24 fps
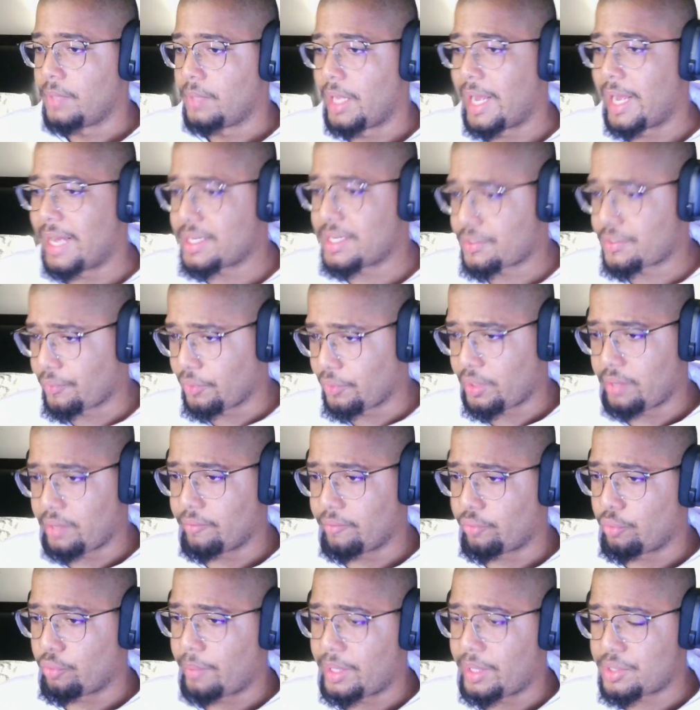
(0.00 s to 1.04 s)
As for the
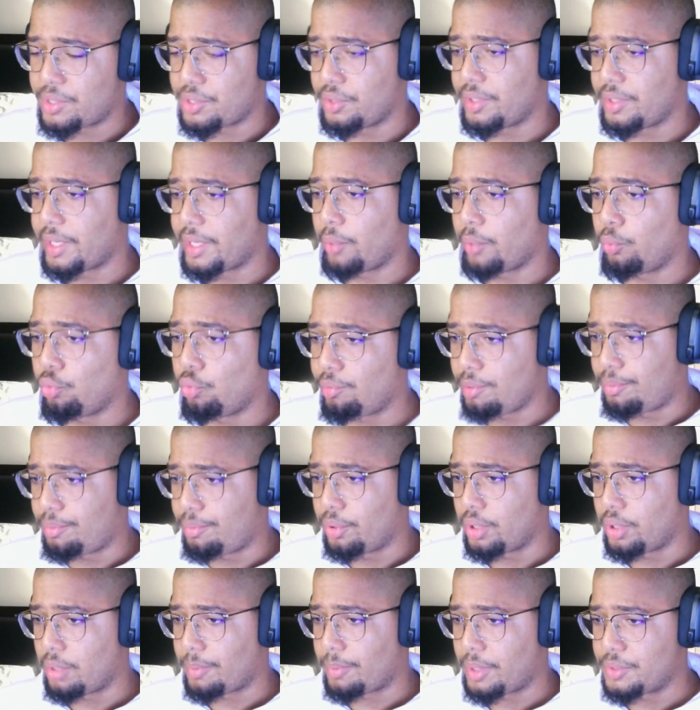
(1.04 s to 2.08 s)
information that will be
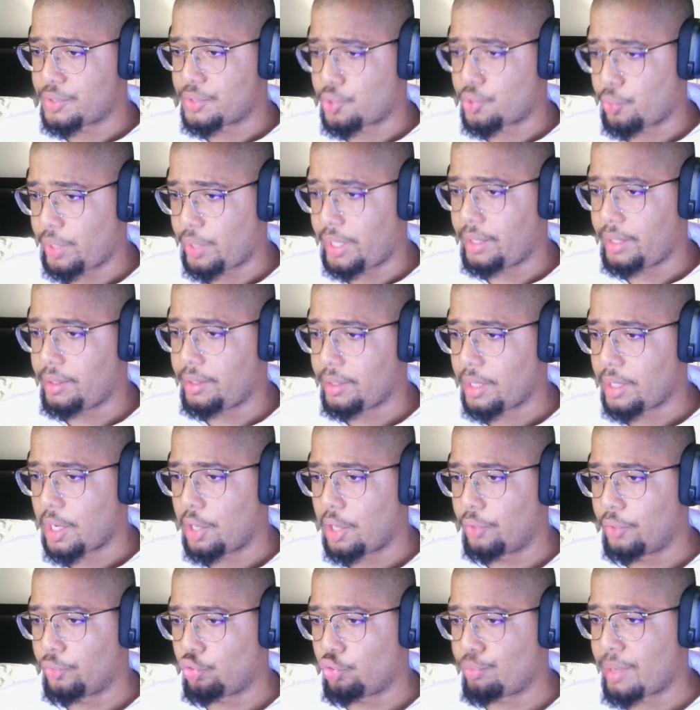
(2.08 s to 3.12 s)
put up on screen,
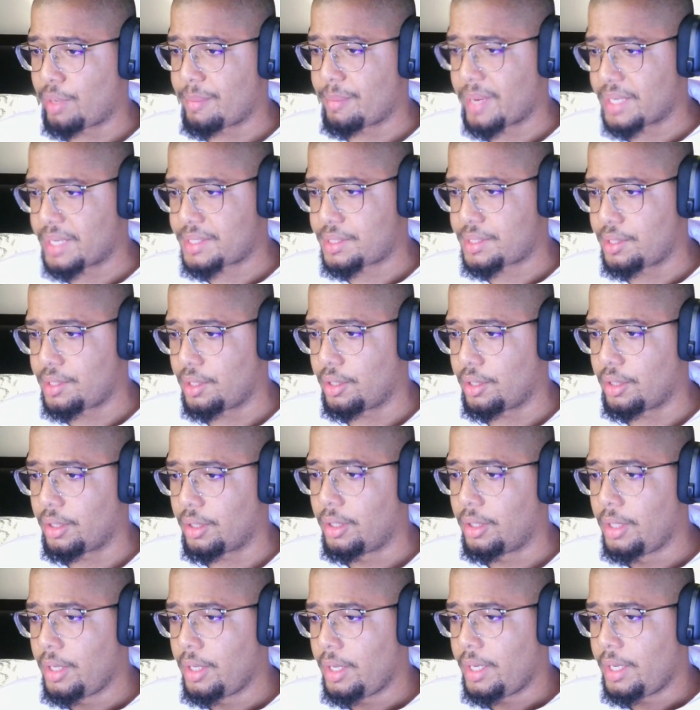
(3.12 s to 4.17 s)
I'll do my best to
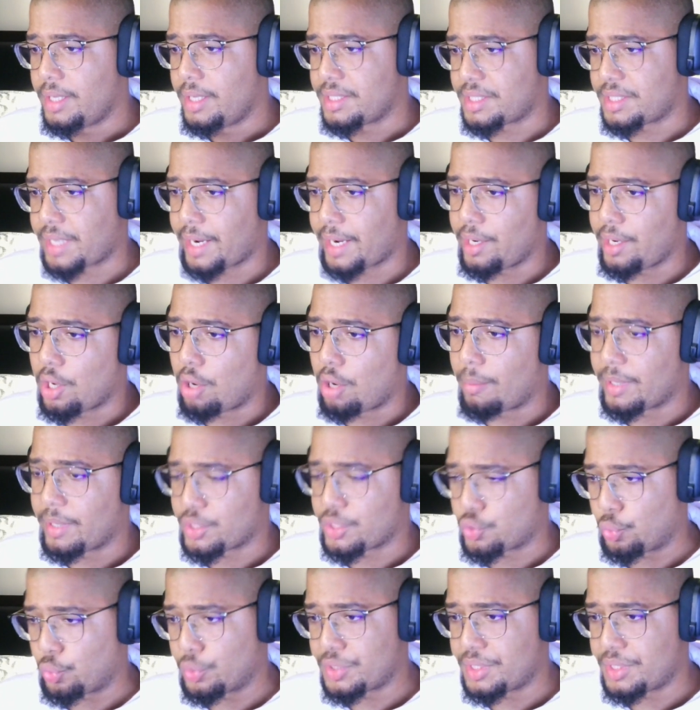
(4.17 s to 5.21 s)
cite all my
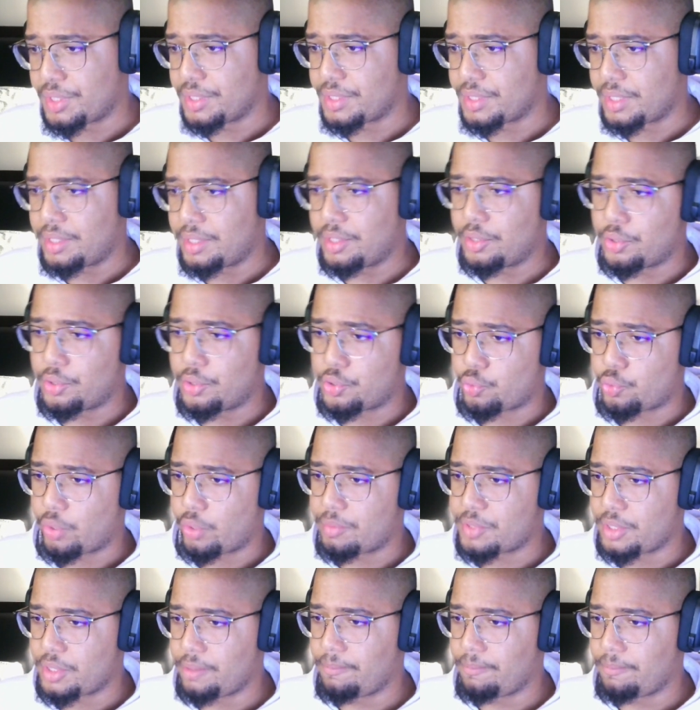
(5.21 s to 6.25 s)
sources in the
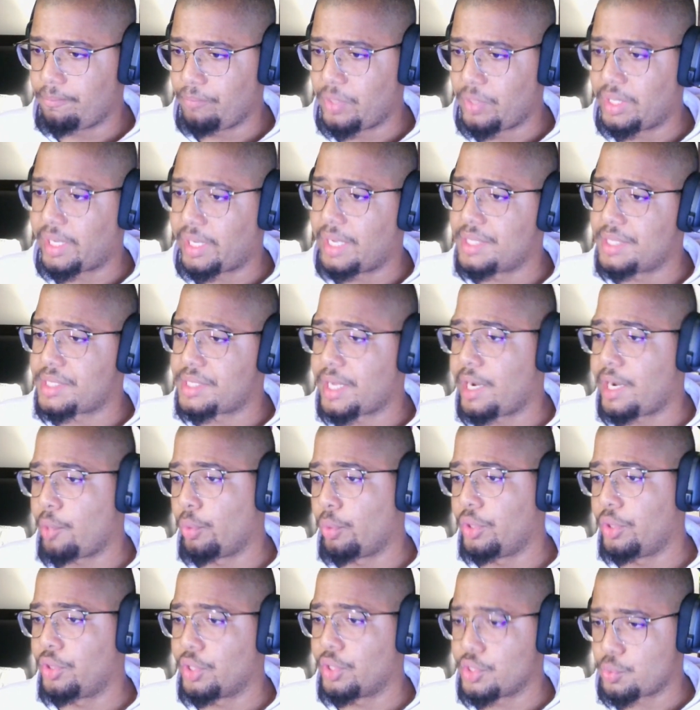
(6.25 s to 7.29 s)
description in case
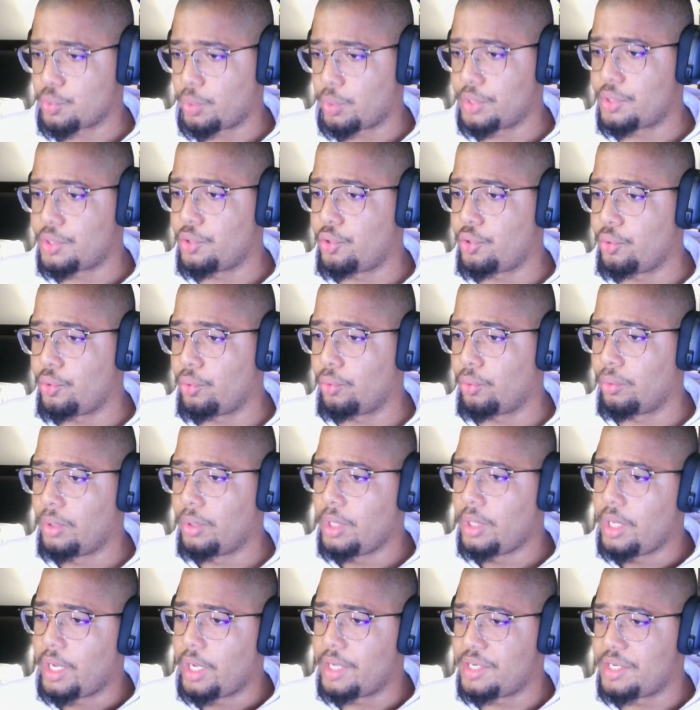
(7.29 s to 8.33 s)
anyone does want to do
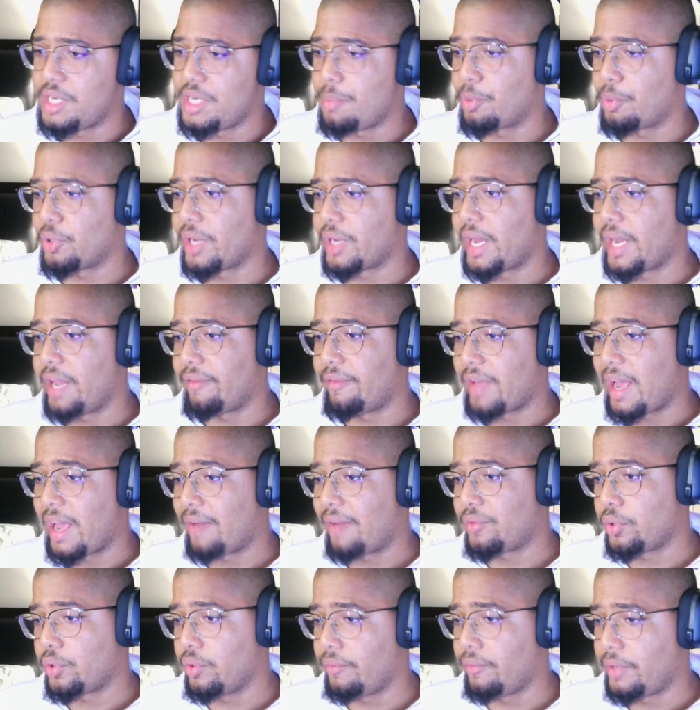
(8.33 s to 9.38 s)
a deeper dive
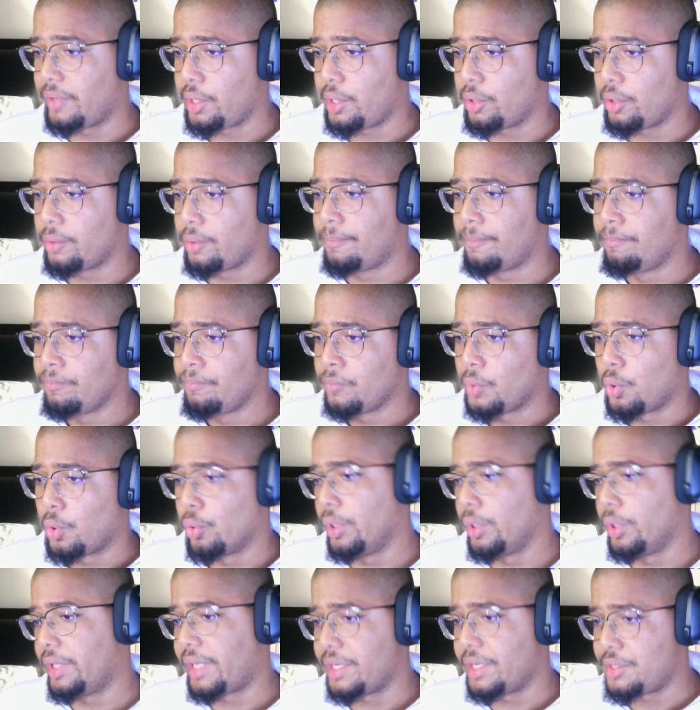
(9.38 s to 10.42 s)
after the video,
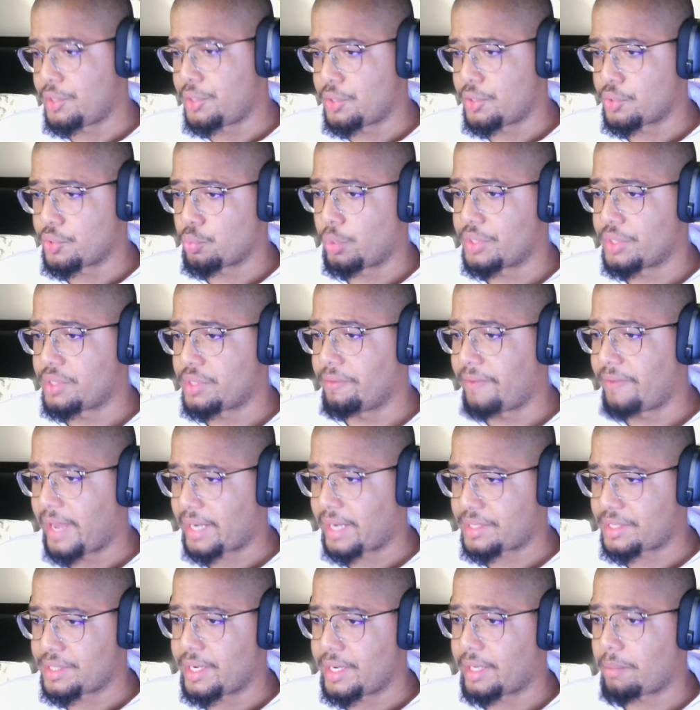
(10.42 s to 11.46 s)
or in case you just want to
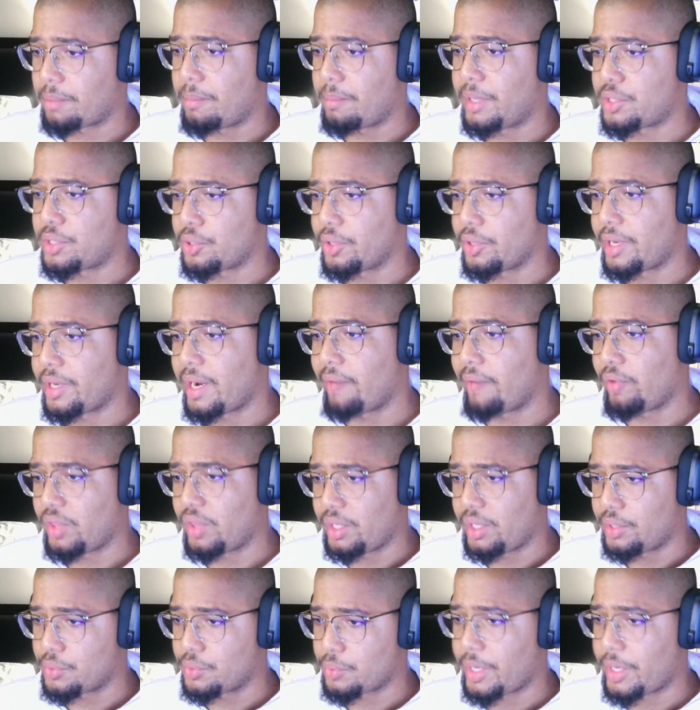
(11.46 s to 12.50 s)
fact check, make sure that
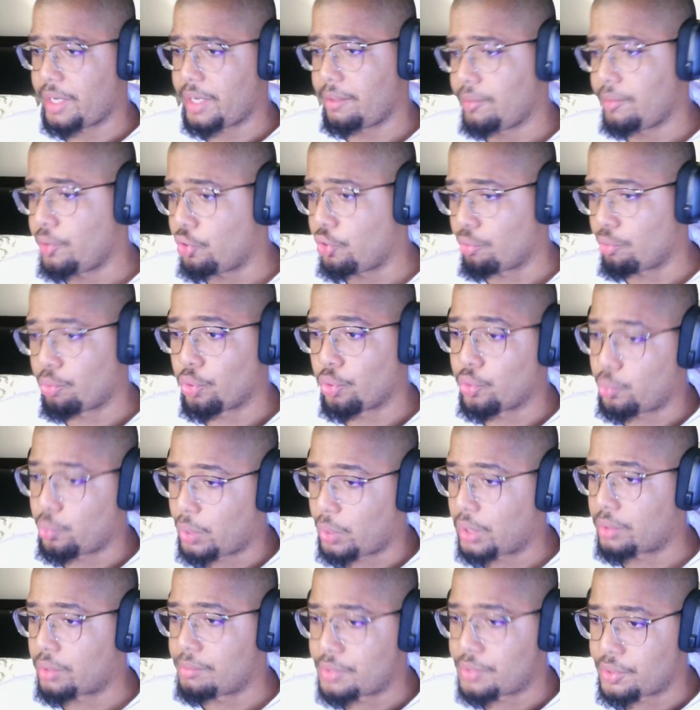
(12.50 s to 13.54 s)
everything is right, you're more than
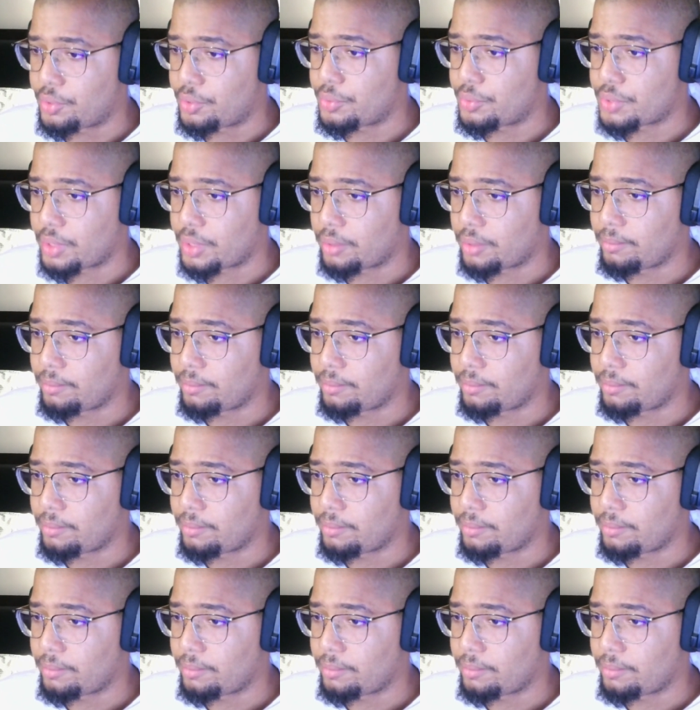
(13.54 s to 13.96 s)
welcome to do so.